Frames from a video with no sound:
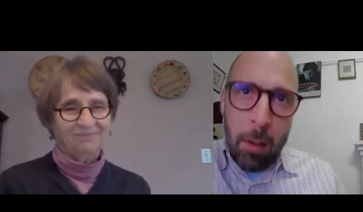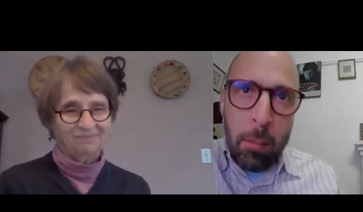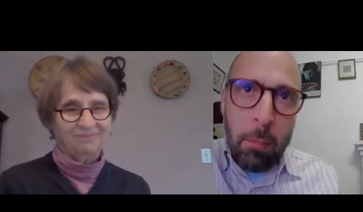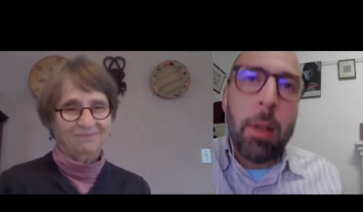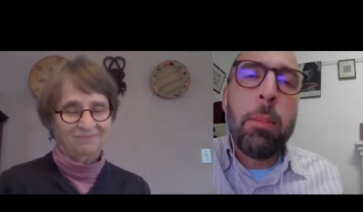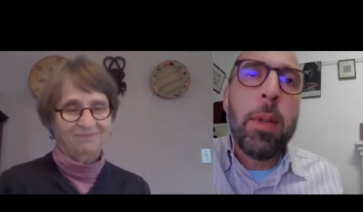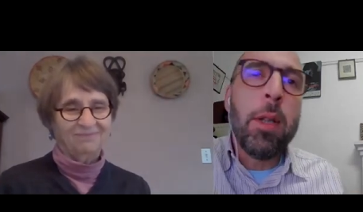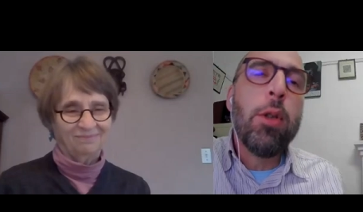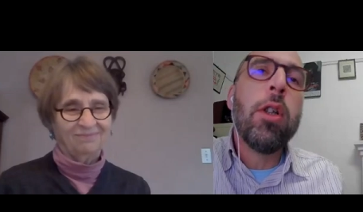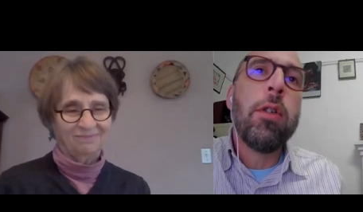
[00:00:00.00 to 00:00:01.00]
Speaker 1: but but
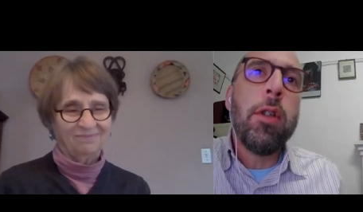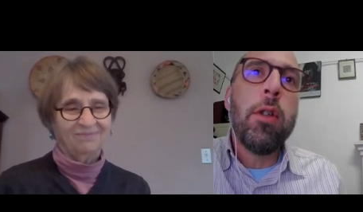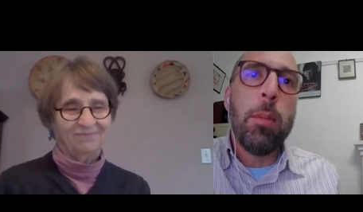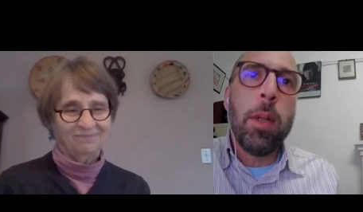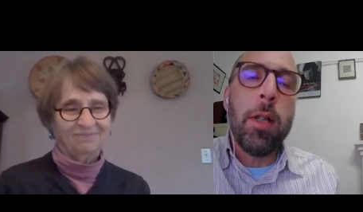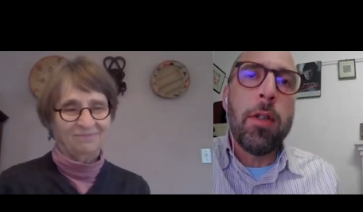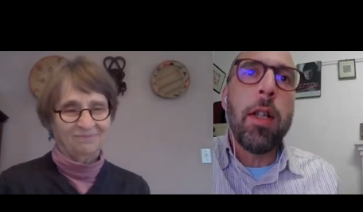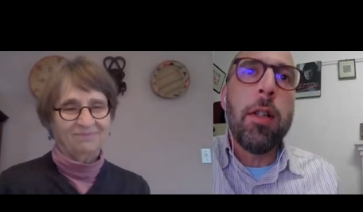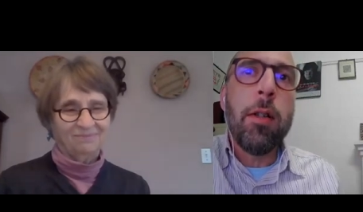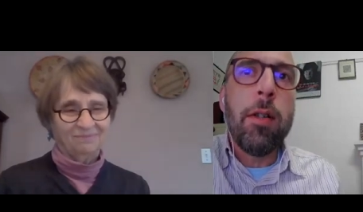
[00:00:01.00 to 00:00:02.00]
do continue, please.
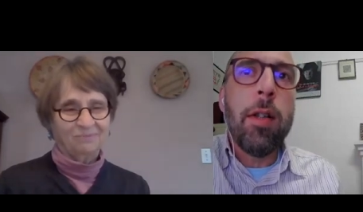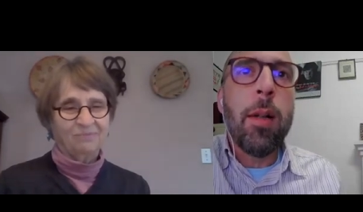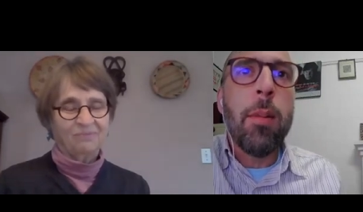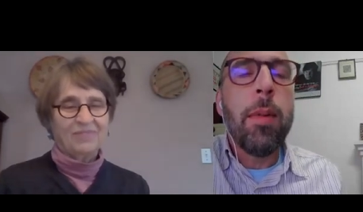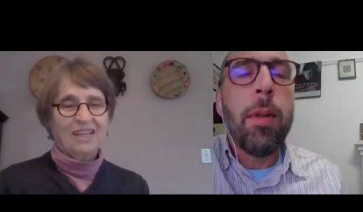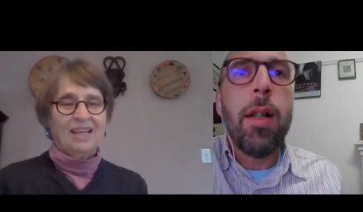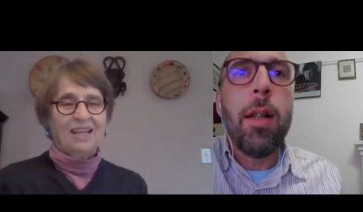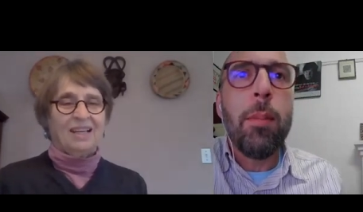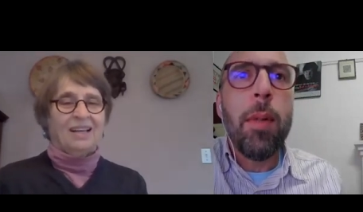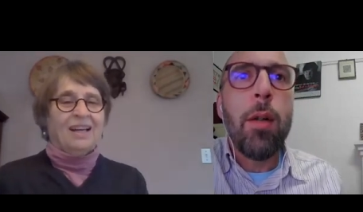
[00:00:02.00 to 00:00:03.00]
I don't. Um,
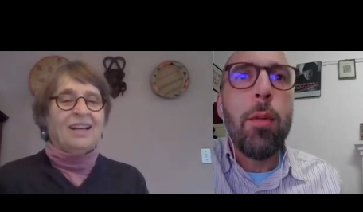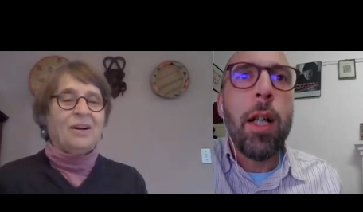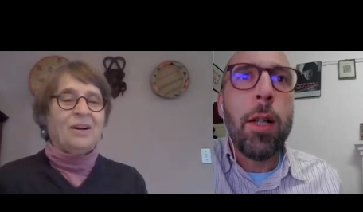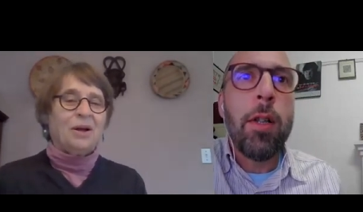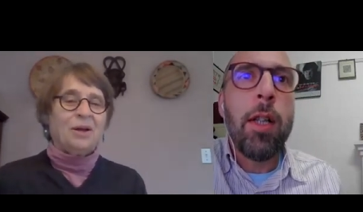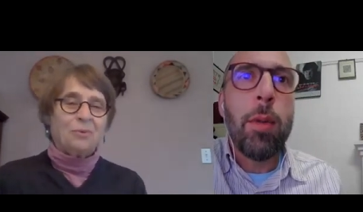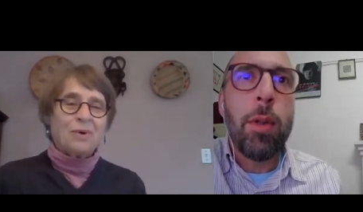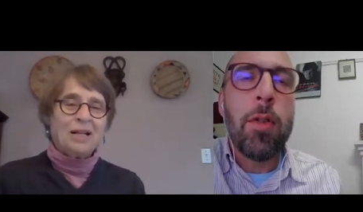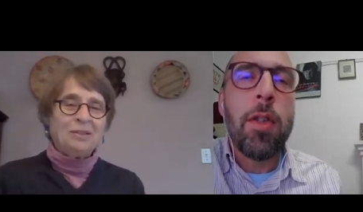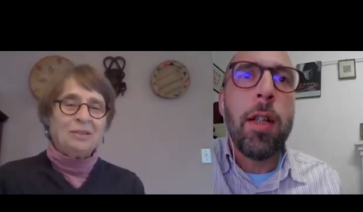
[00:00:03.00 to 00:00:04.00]
um, I would like to hear
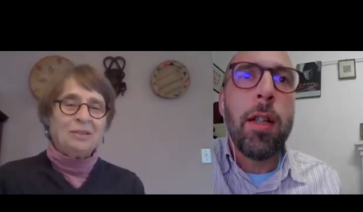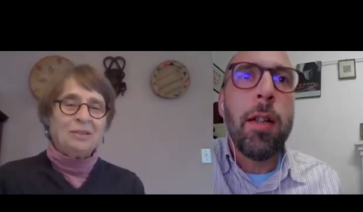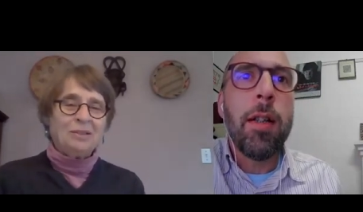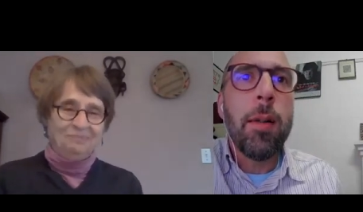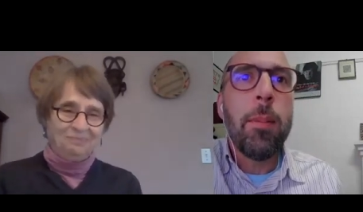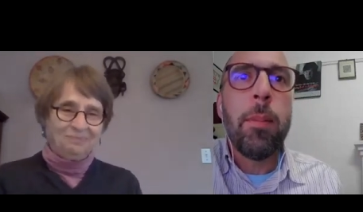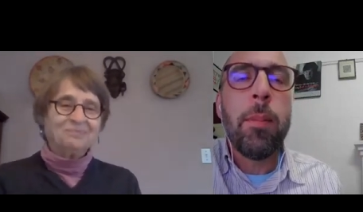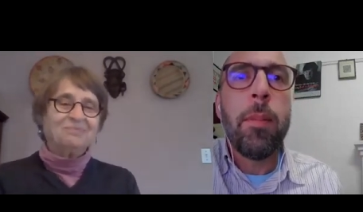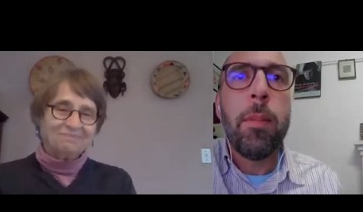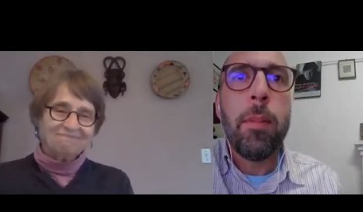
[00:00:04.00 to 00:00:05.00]
well, what you're saying. Yeah.
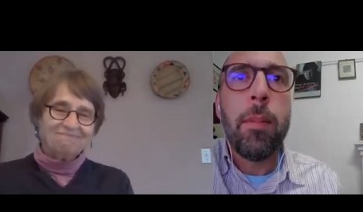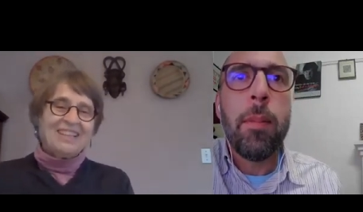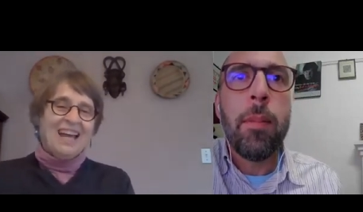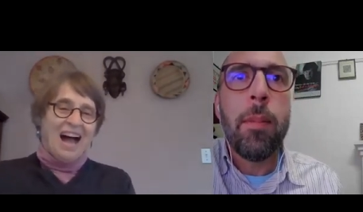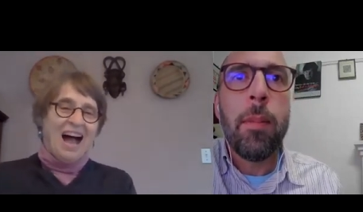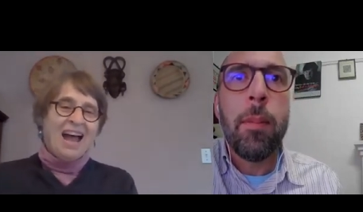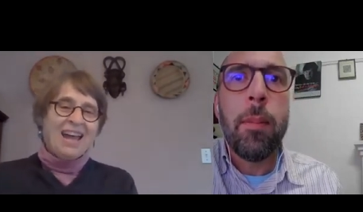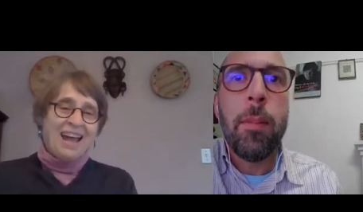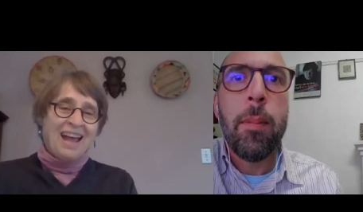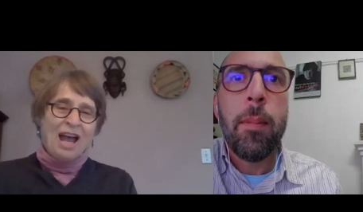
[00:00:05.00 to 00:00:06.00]
Speaker 2: I,
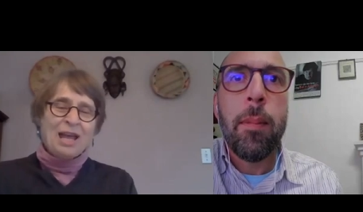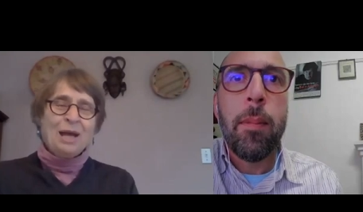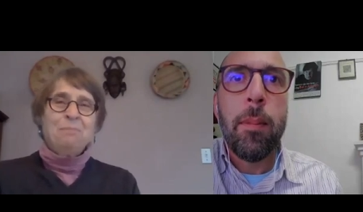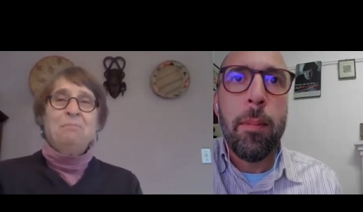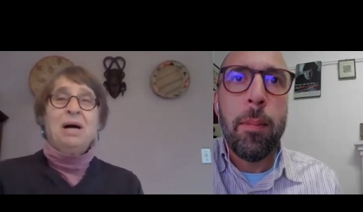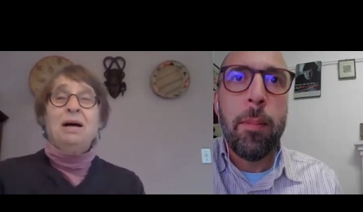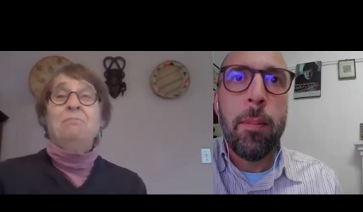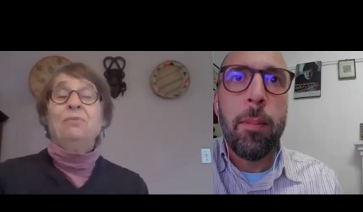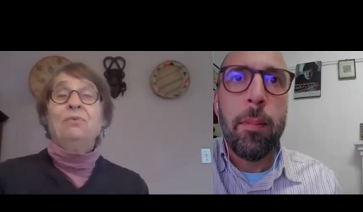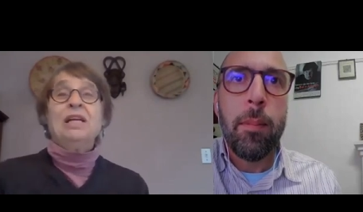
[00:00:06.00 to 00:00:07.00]
I am um,
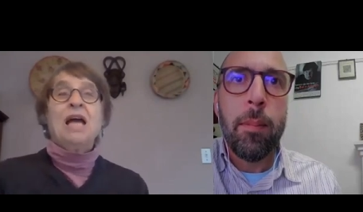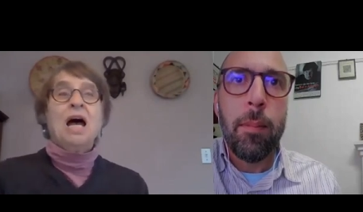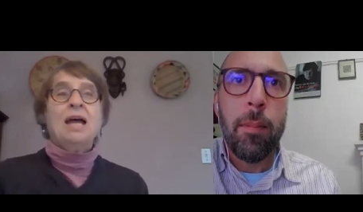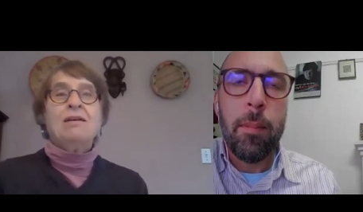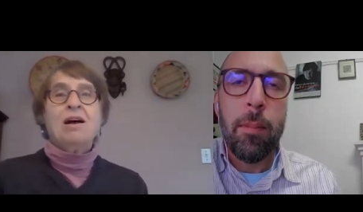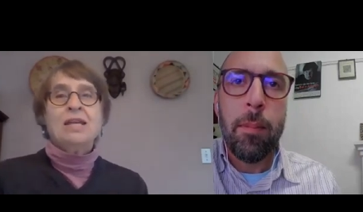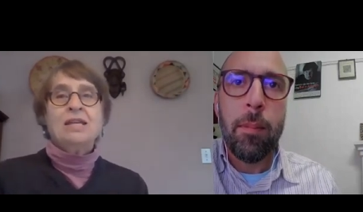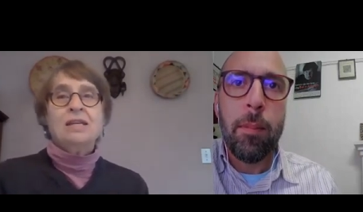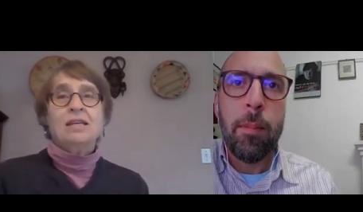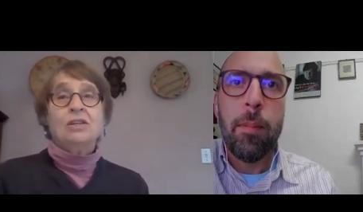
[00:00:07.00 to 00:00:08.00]
relying
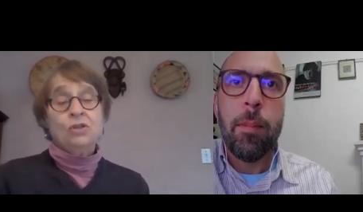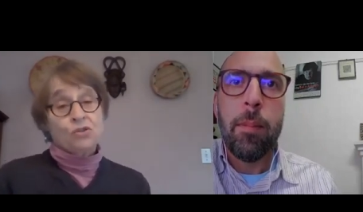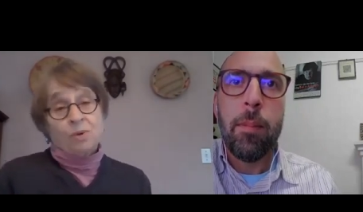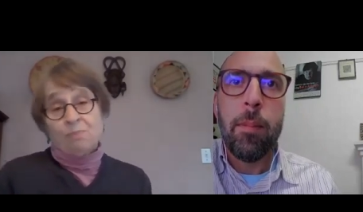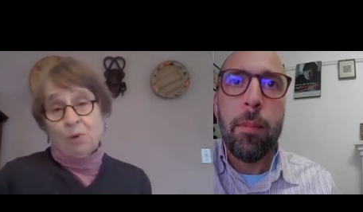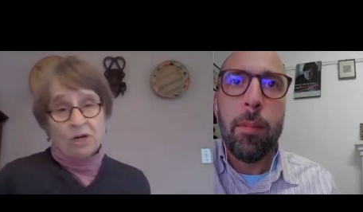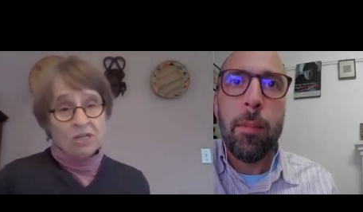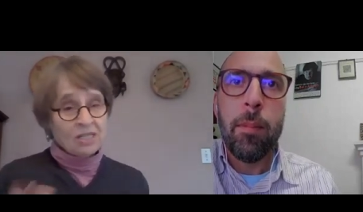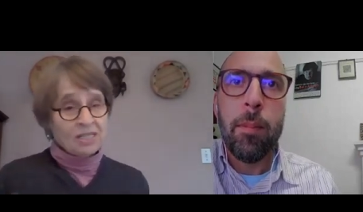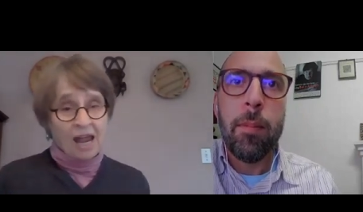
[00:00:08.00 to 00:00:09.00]
on news
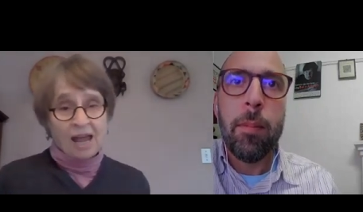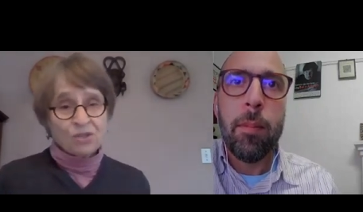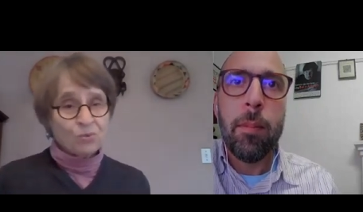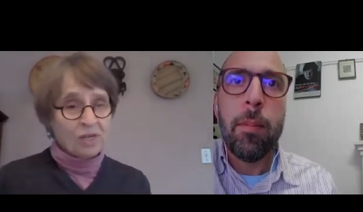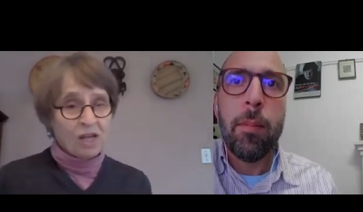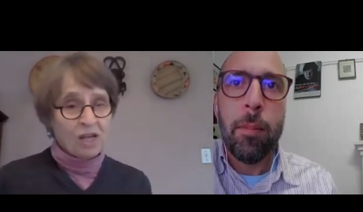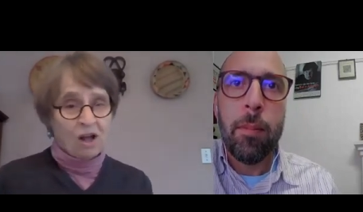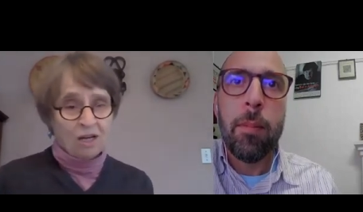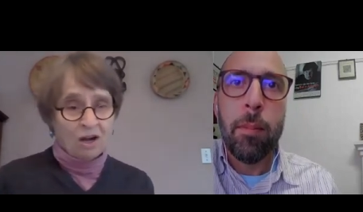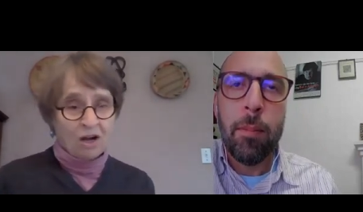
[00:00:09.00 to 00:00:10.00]
reports, as we all
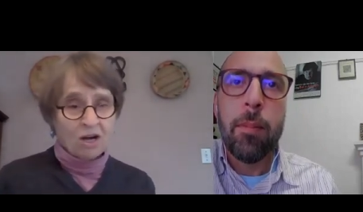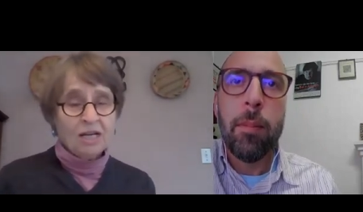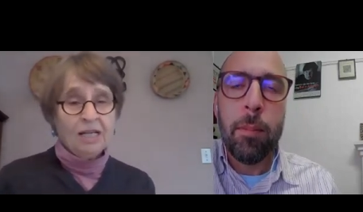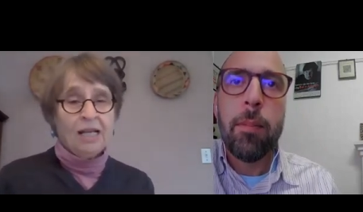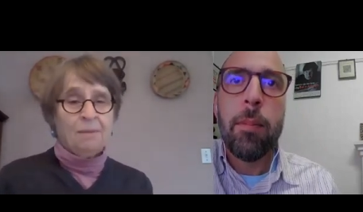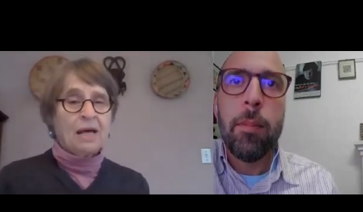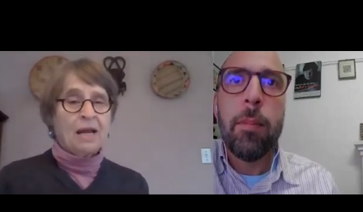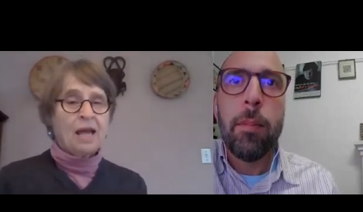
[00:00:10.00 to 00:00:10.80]
are, but I